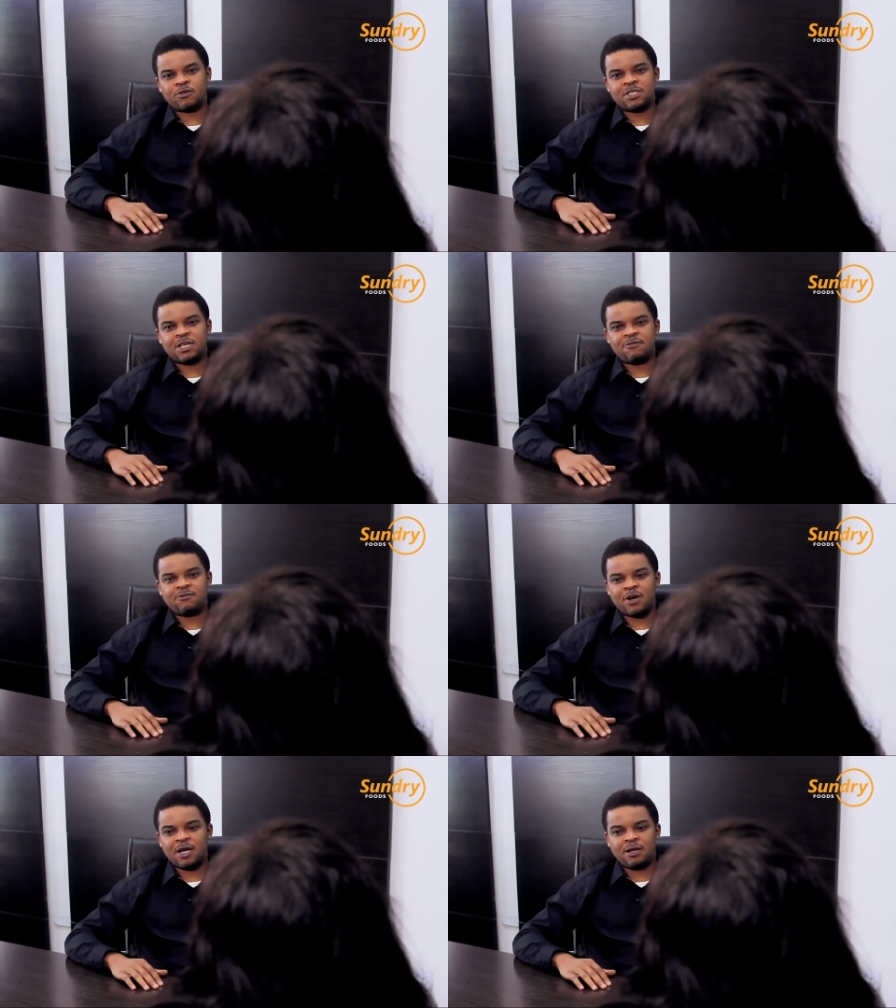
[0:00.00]

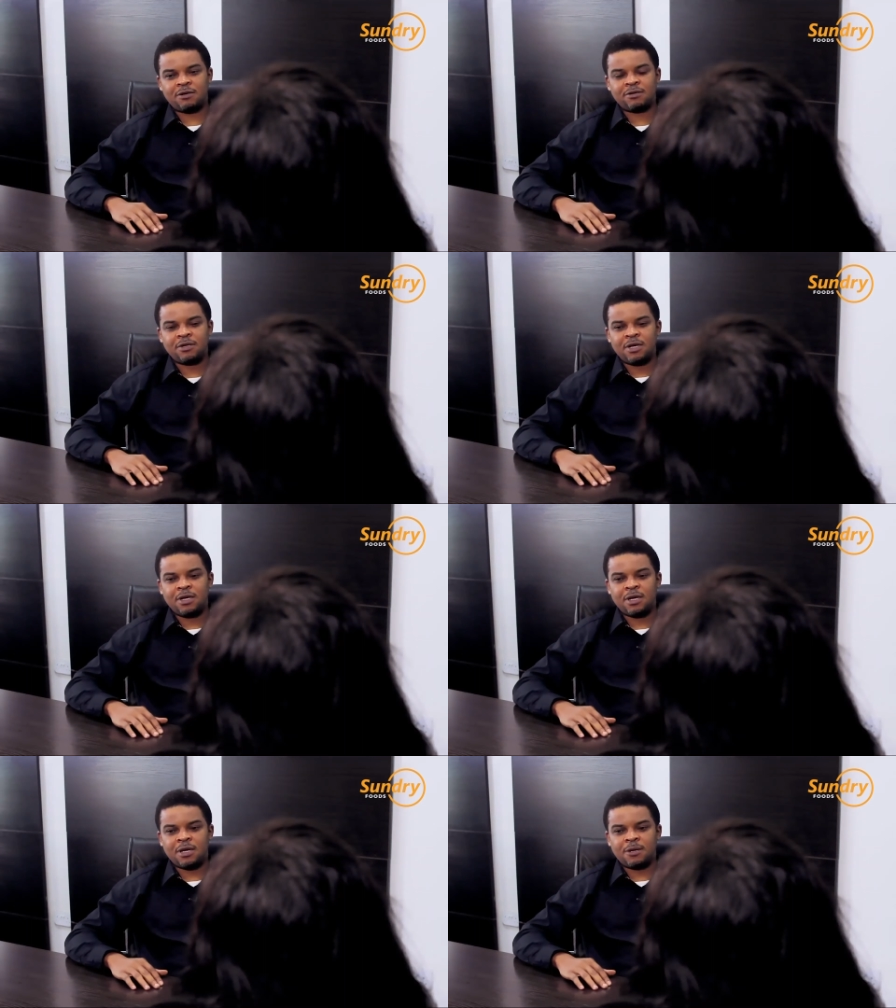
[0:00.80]
several
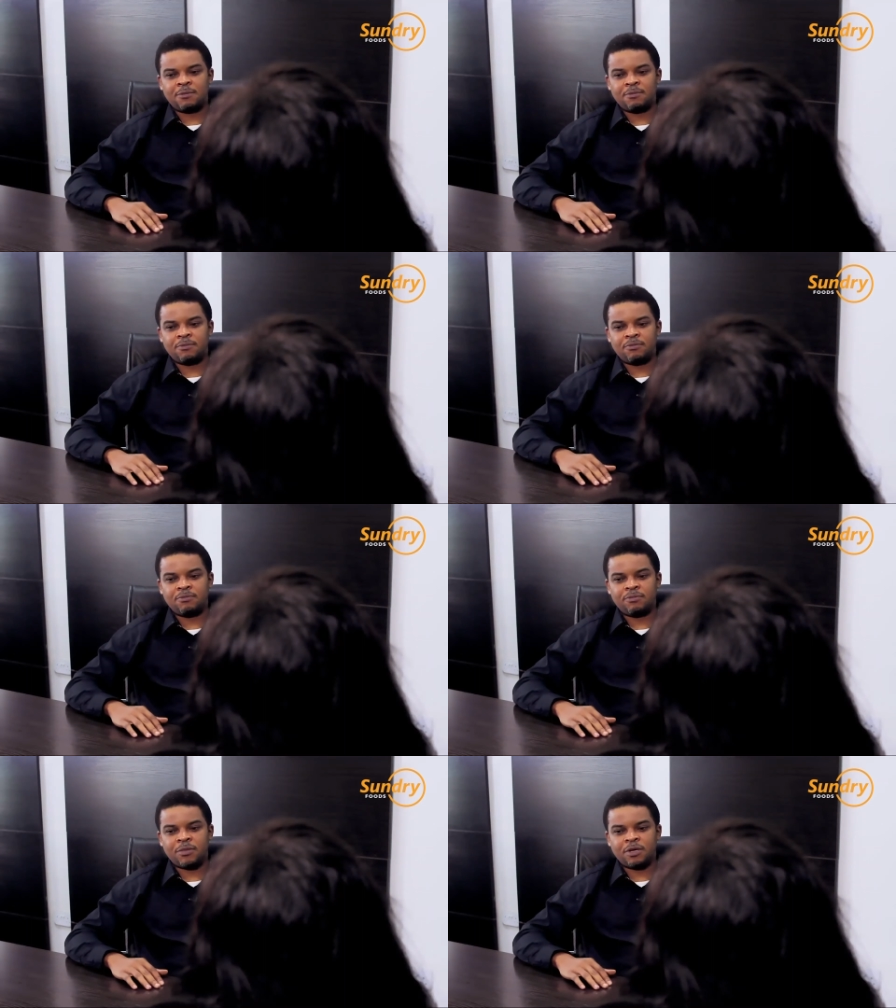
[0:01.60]
um,
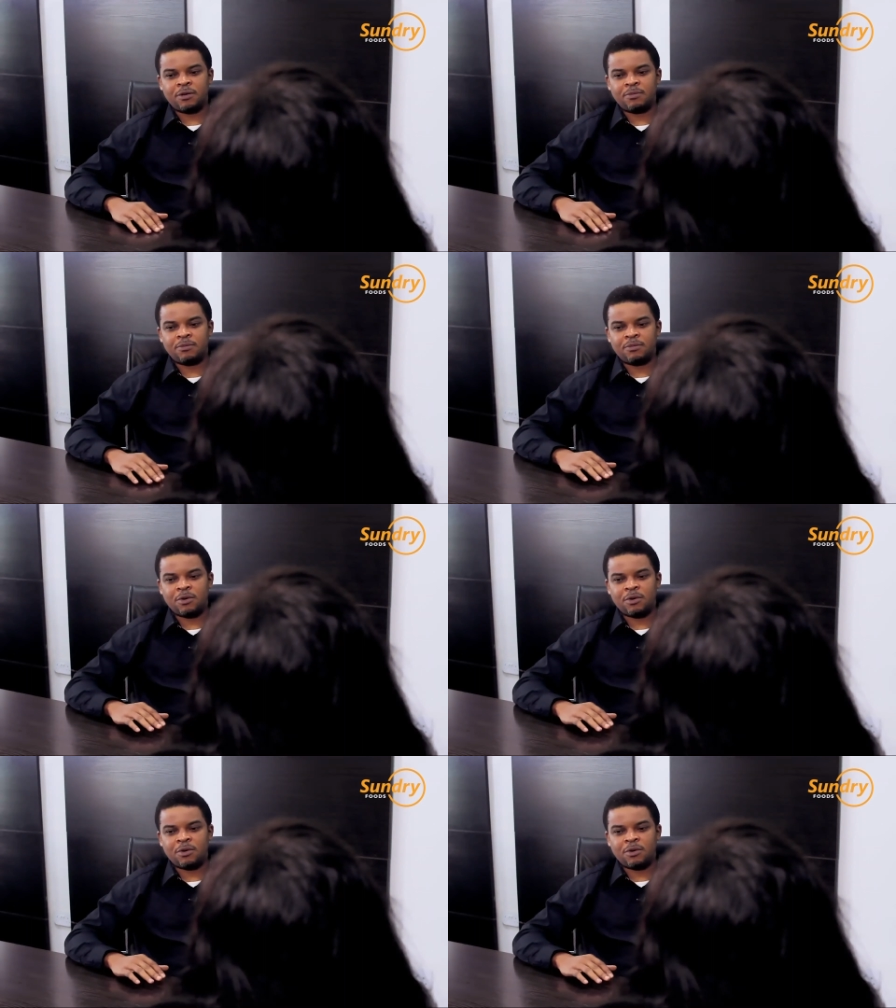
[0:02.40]
um,